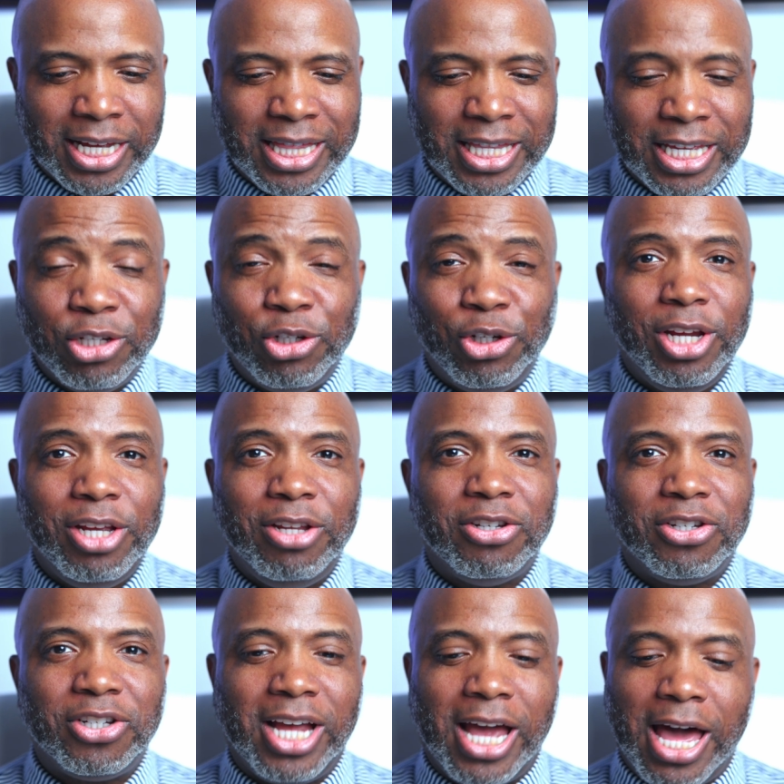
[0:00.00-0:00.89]
Then
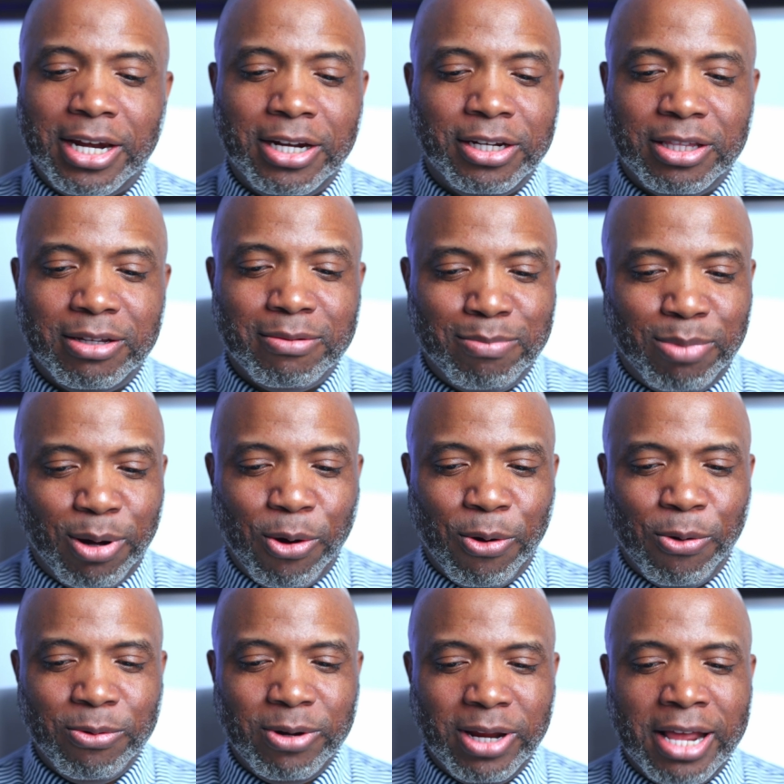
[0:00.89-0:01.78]
Jesus got into the
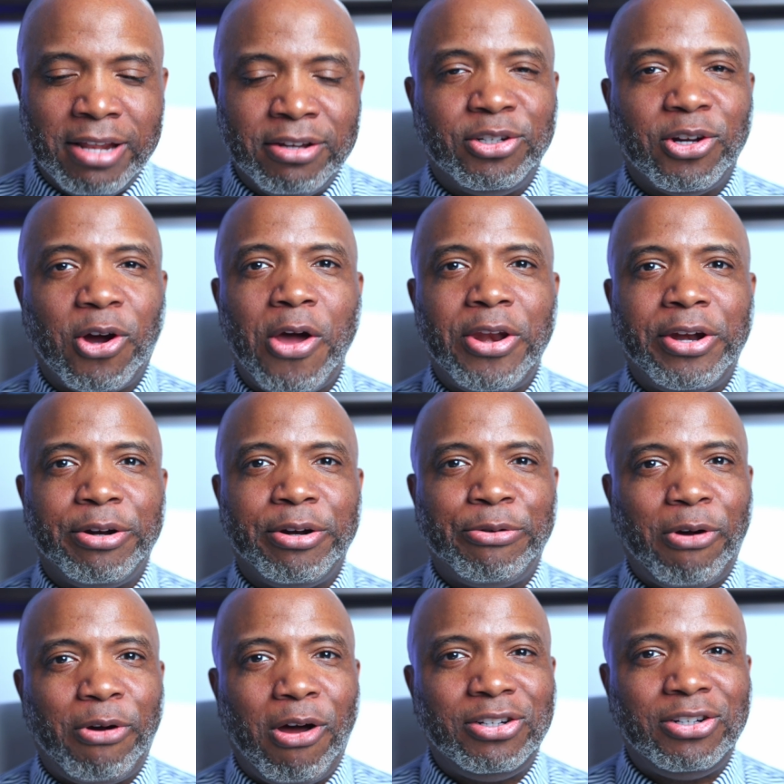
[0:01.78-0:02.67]
boat and started
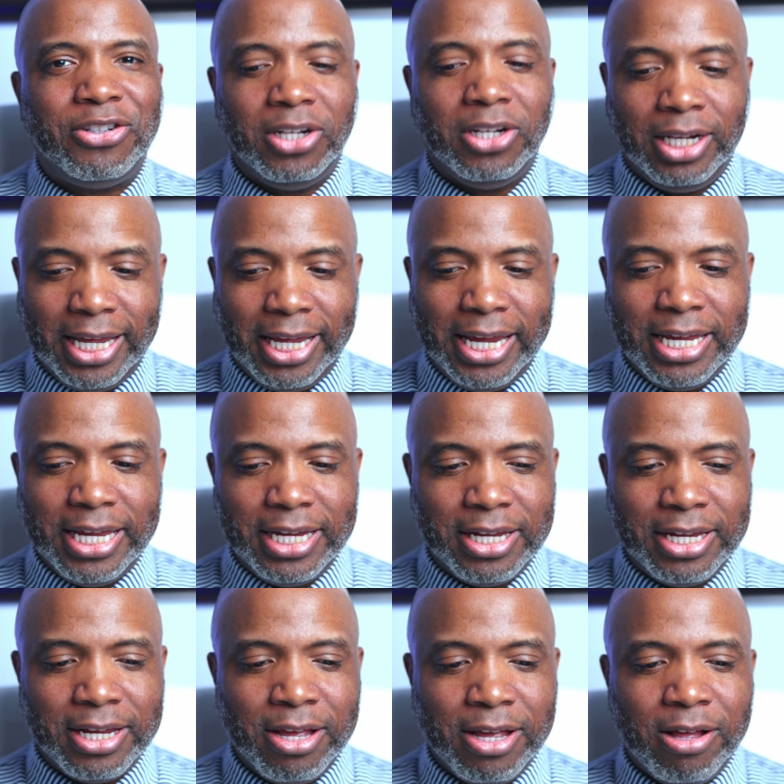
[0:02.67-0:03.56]
across the
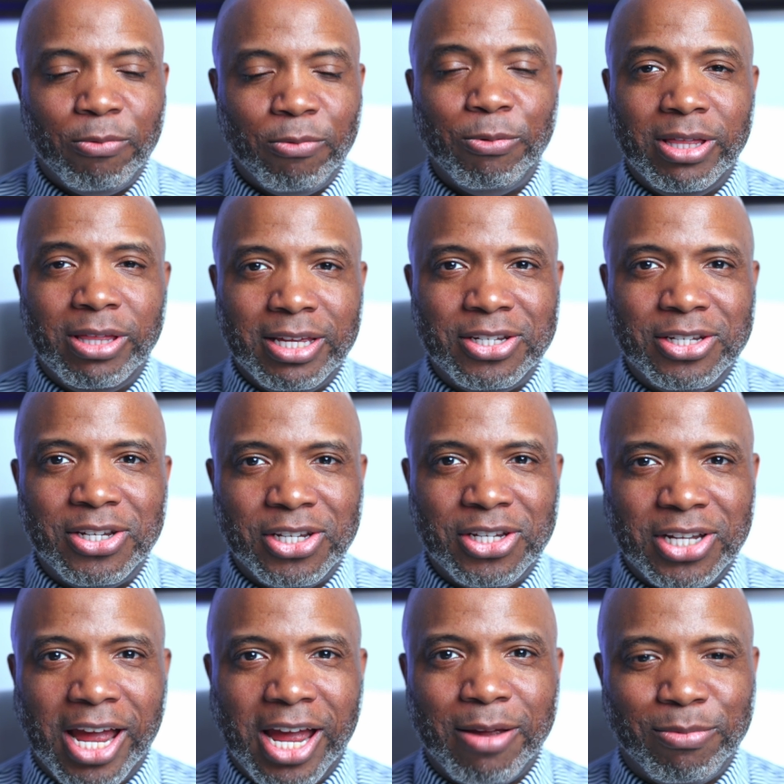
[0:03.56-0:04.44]
lake with his
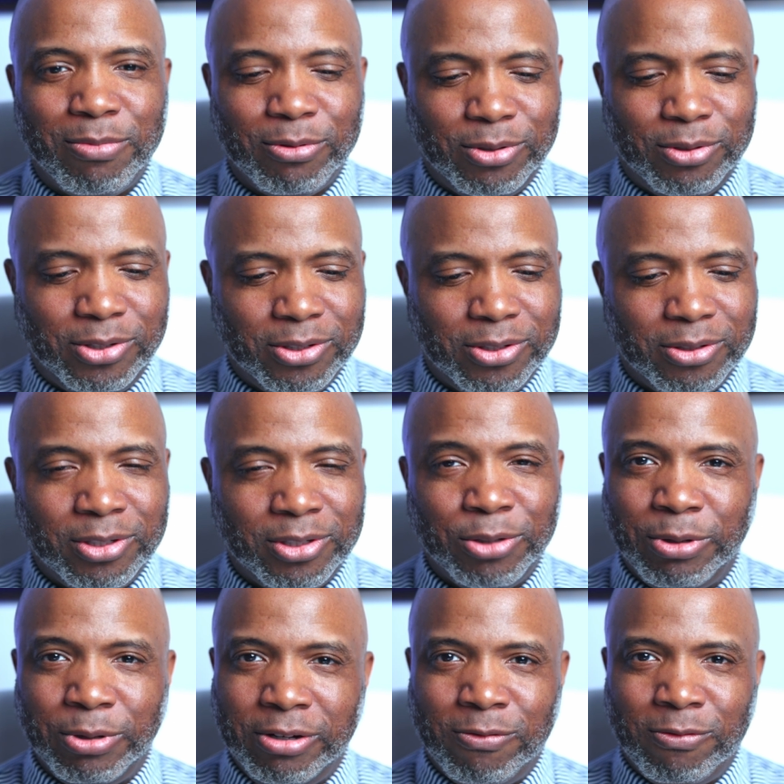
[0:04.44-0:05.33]
disciples.
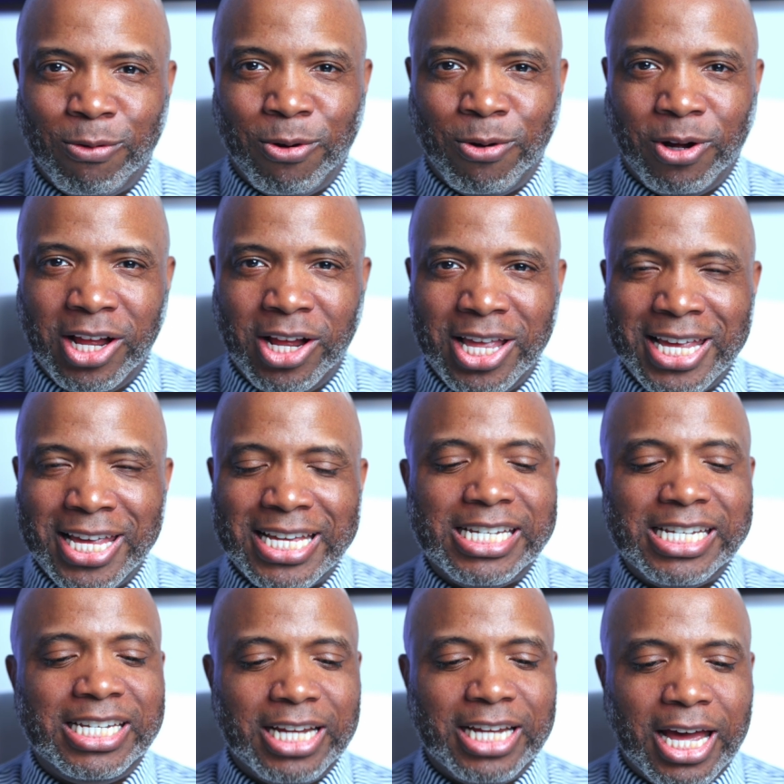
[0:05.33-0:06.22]
24.
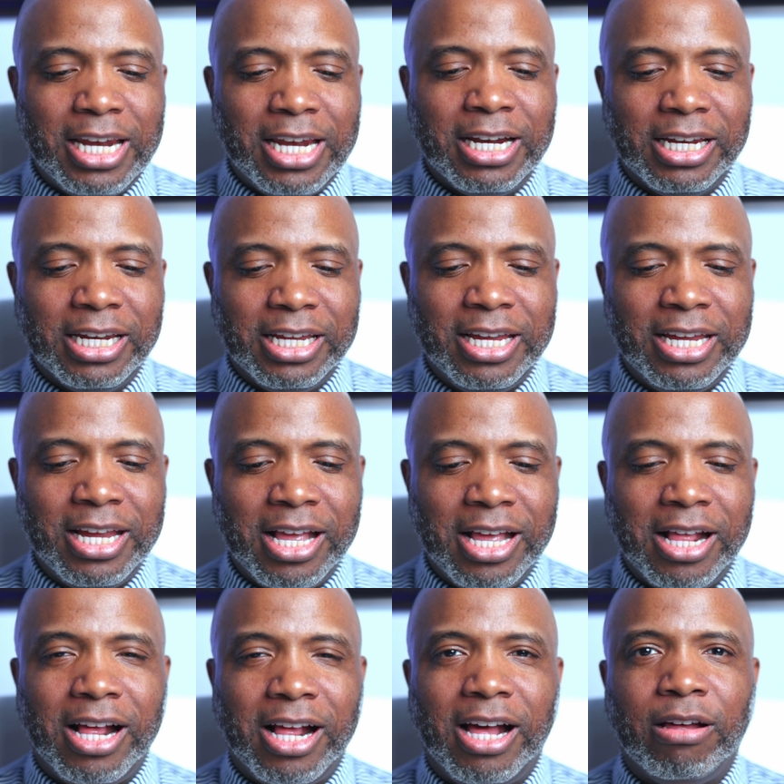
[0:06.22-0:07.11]
Suddenly,
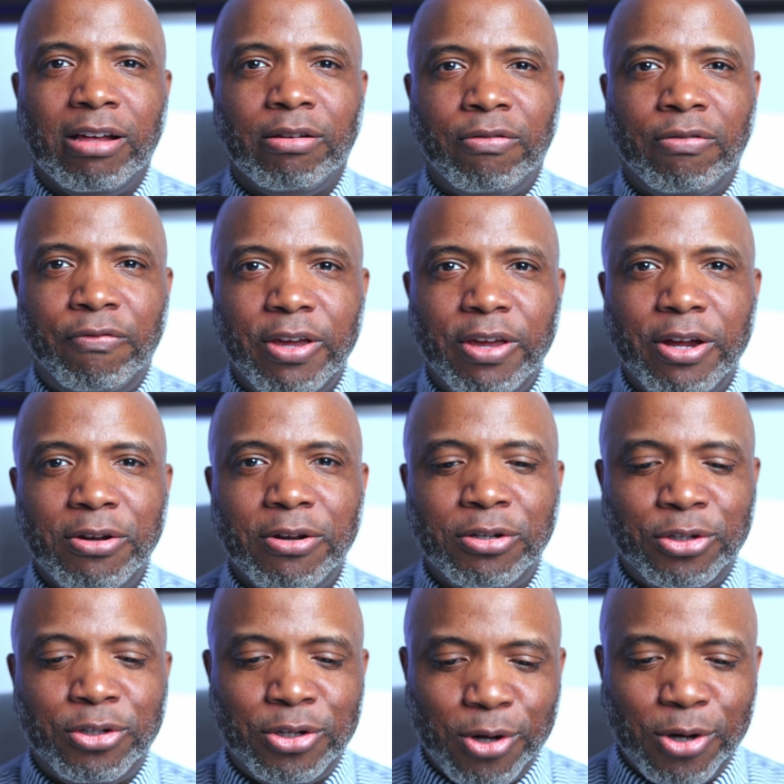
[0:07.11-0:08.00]
a
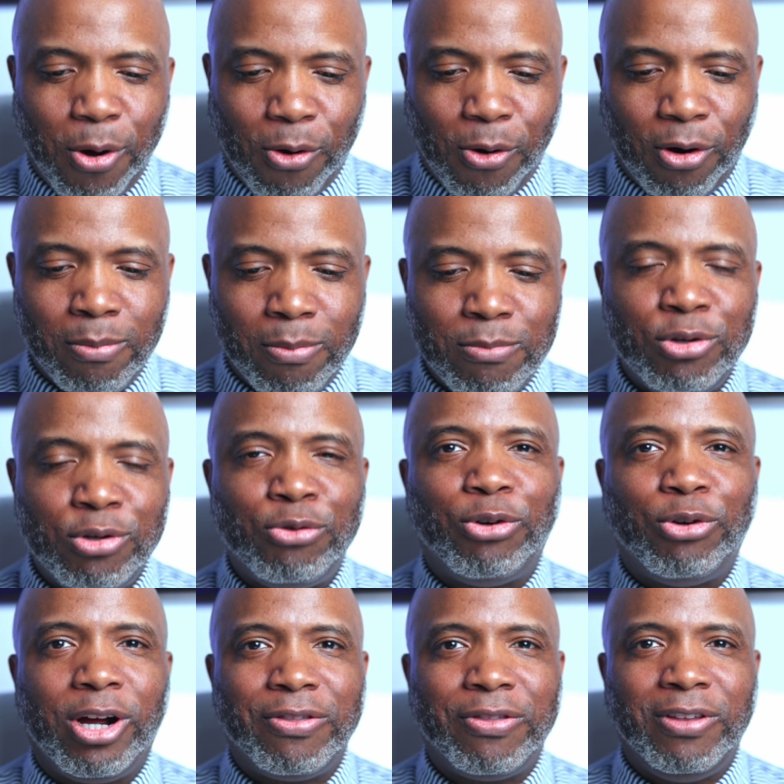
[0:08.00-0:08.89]
fierce storm
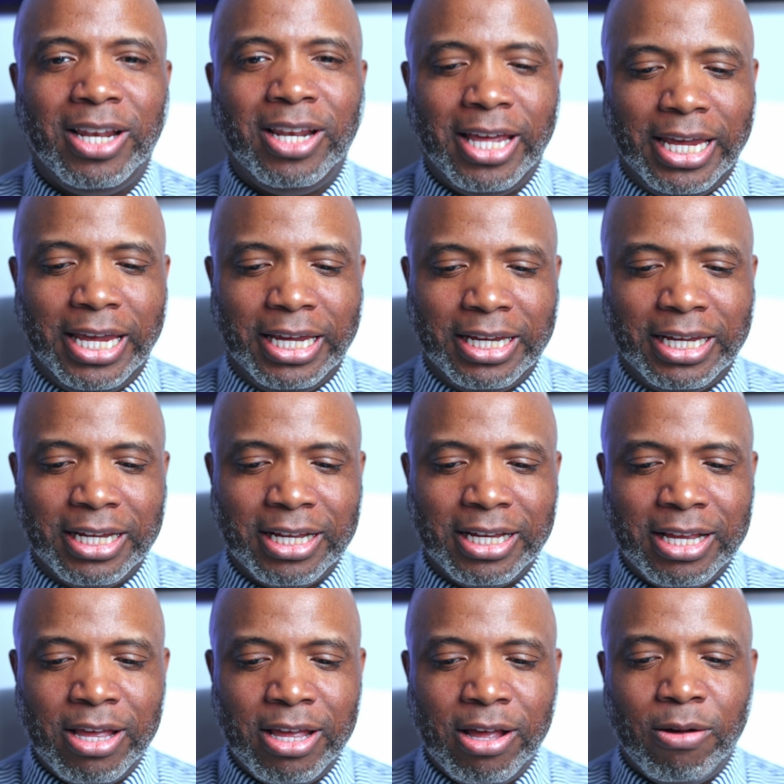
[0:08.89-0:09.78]
struck the lake,
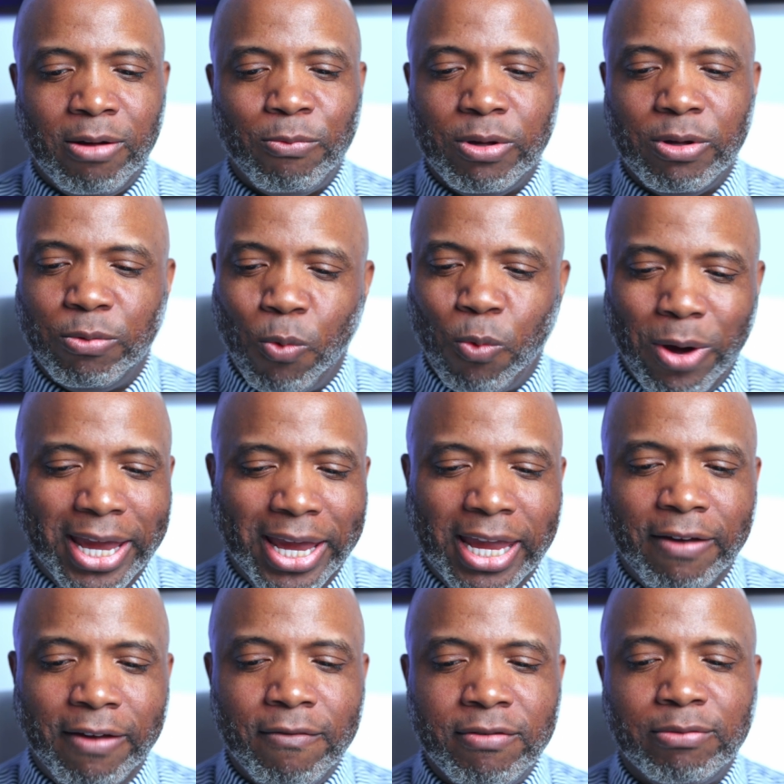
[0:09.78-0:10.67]
with
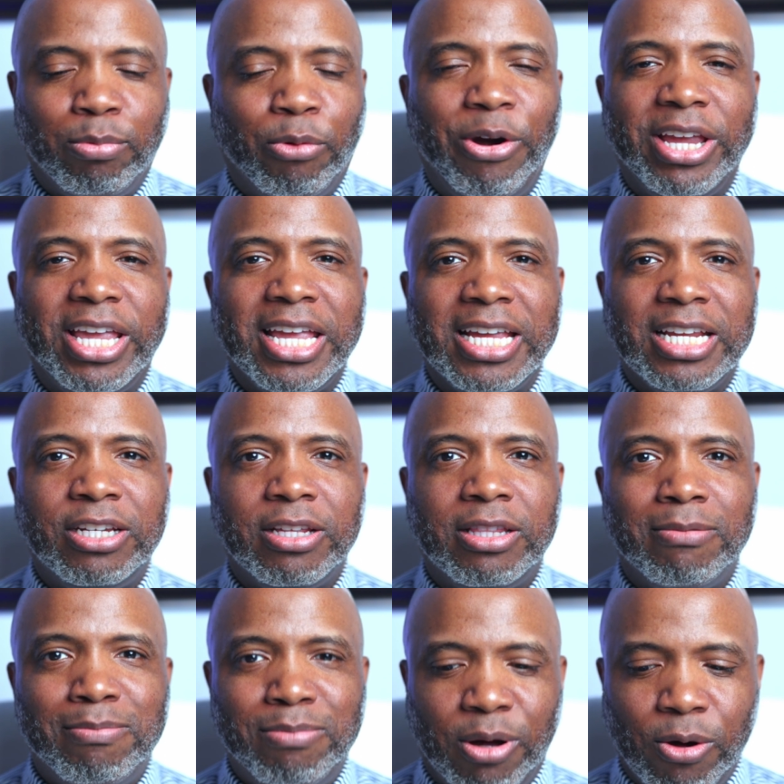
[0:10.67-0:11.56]
waves breaking
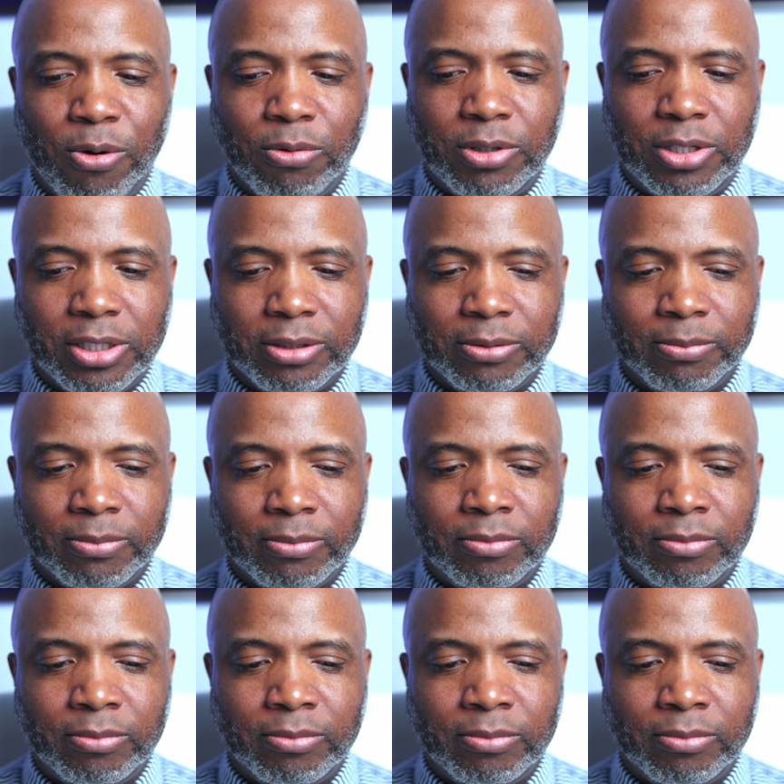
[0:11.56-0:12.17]
into the boat.